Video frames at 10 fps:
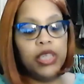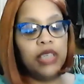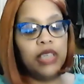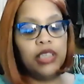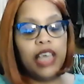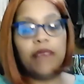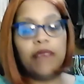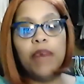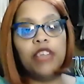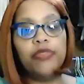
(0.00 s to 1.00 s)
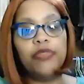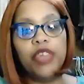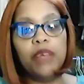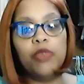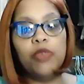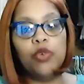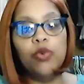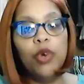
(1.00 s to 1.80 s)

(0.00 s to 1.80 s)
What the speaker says: It doesn't take much for them to